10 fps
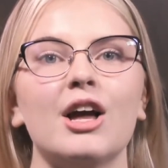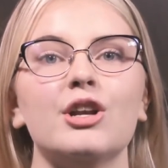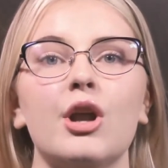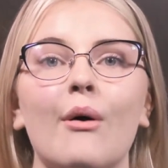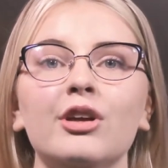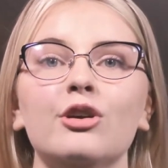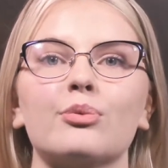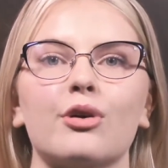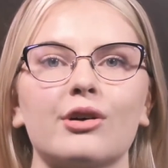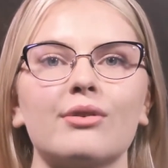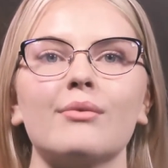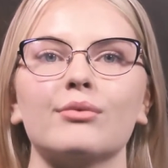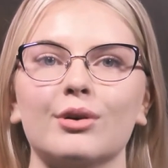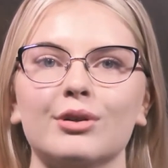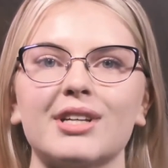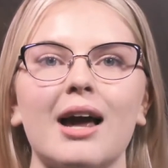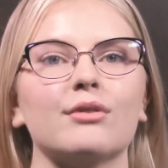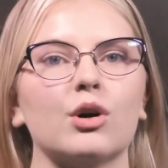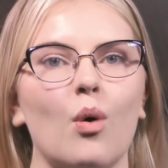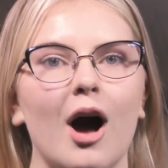Knowing your program rules and
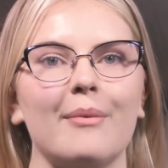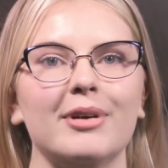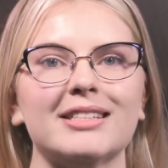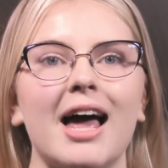requirements